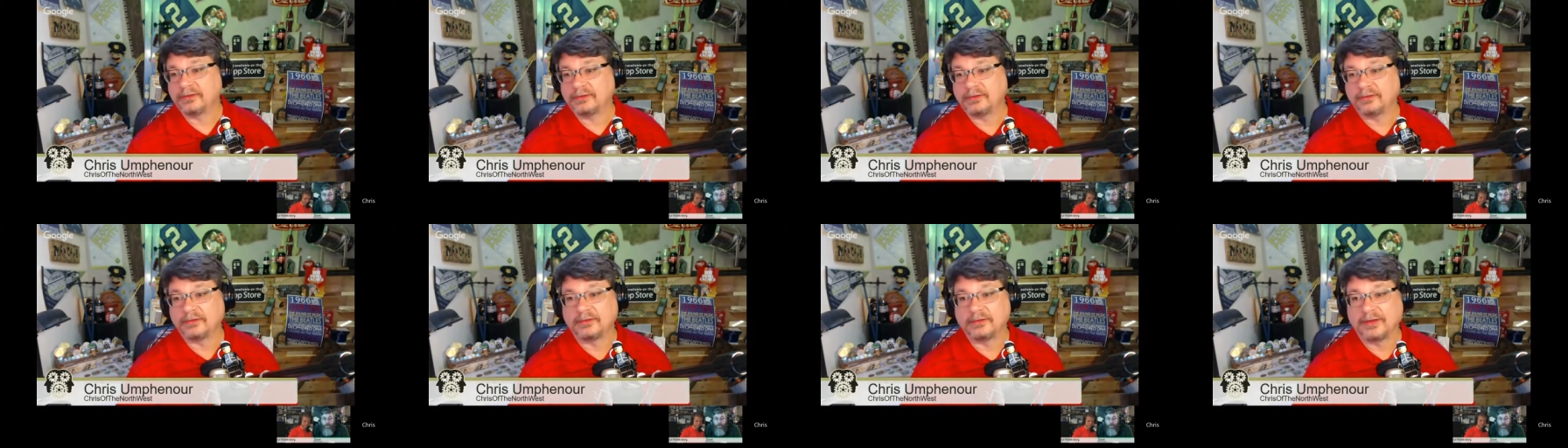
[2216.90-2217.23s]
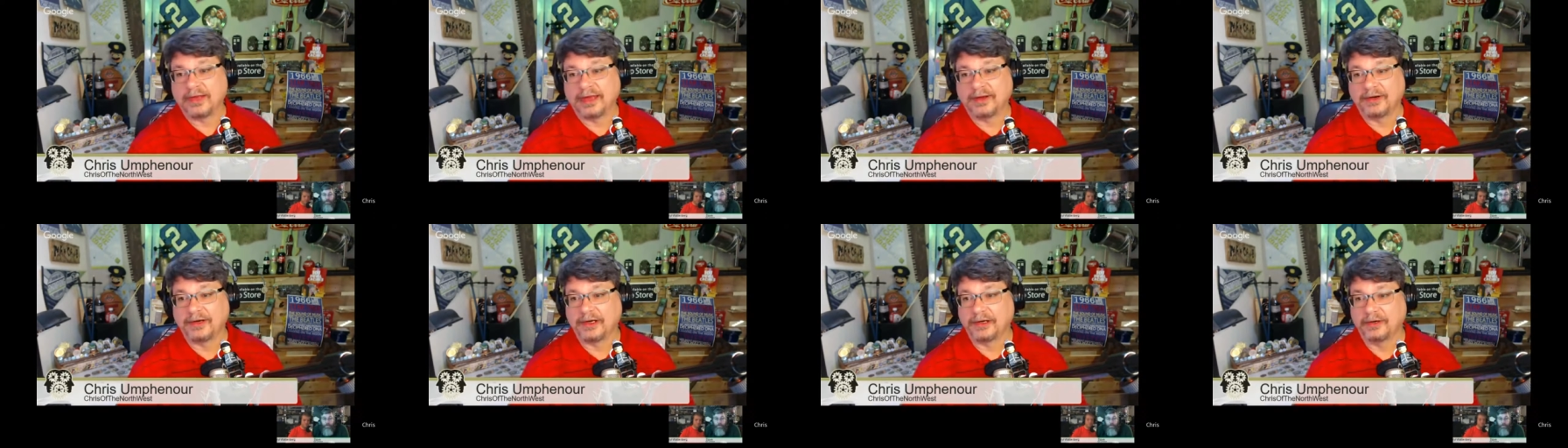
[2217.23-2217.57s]

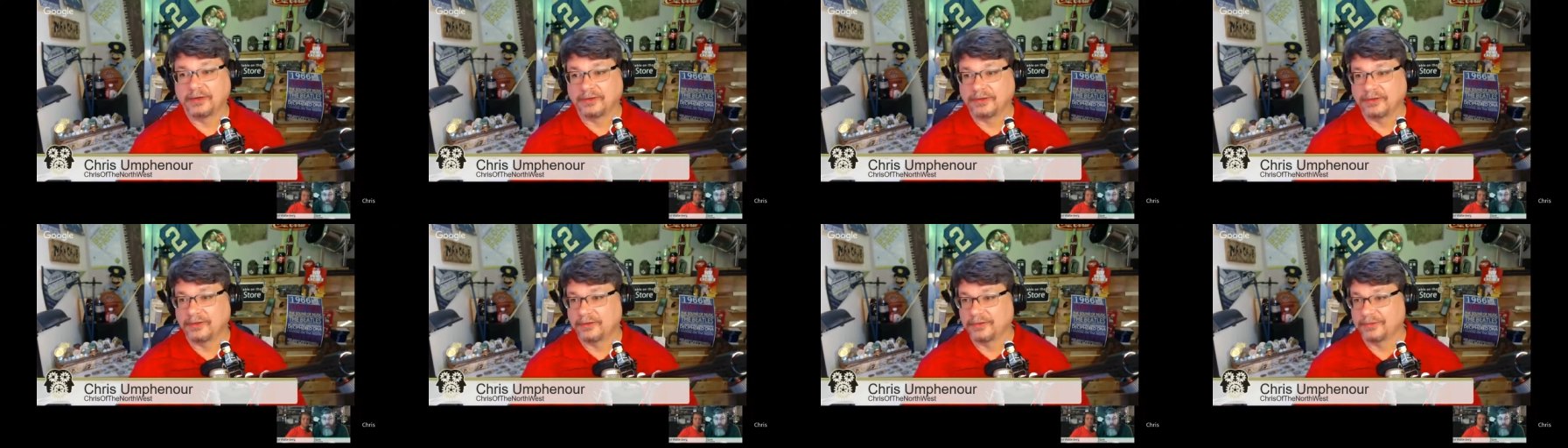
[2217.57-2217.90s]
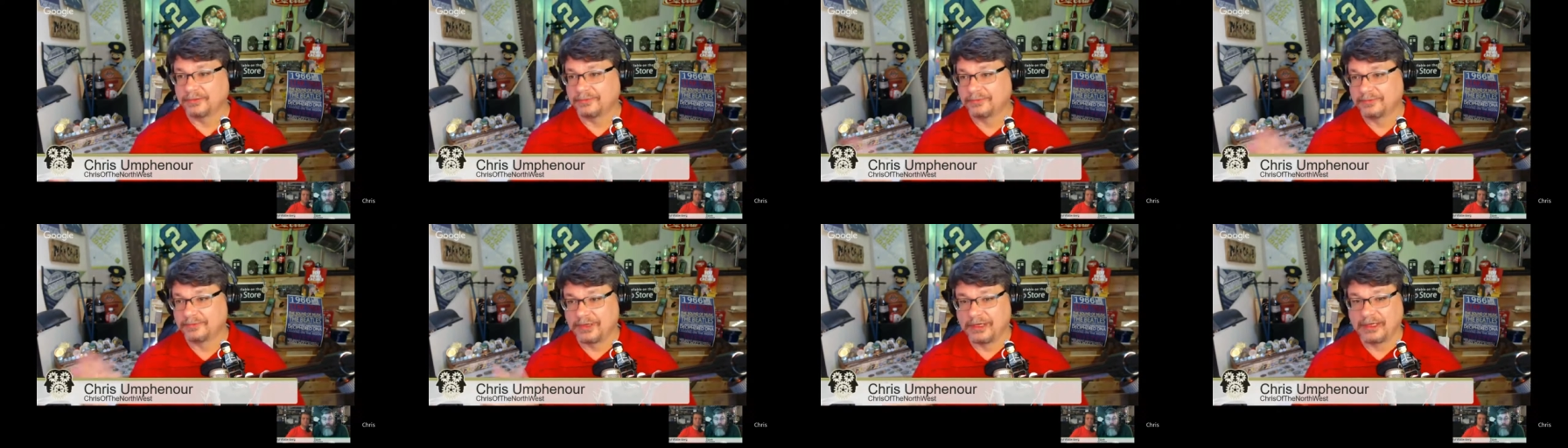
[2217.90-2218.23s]
out here in the
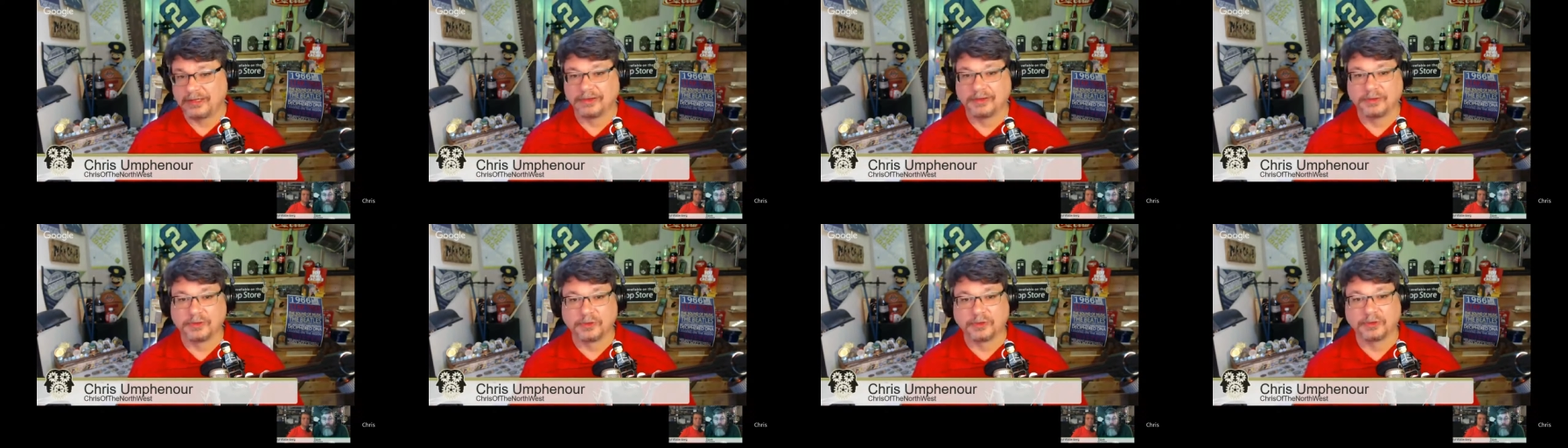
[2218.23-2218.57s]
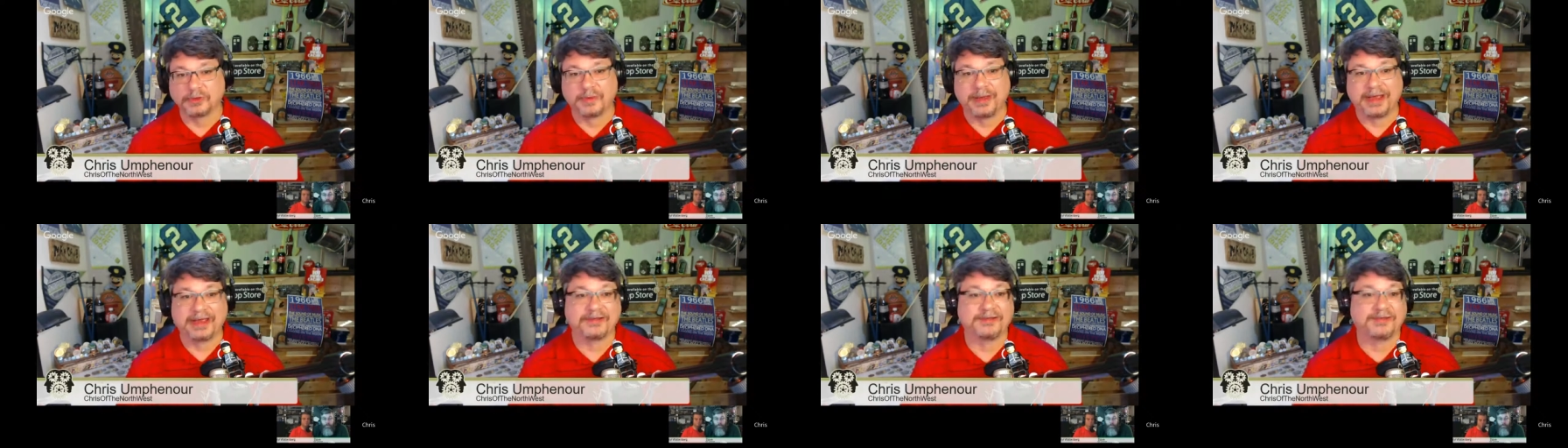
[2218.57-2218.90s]

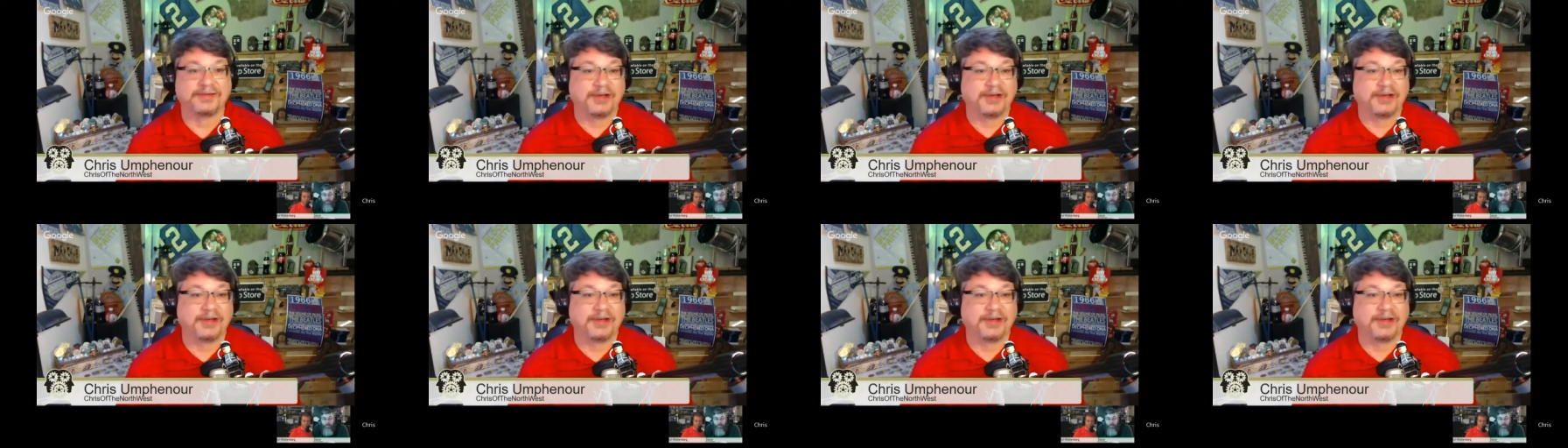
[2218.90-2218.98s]
Northwest.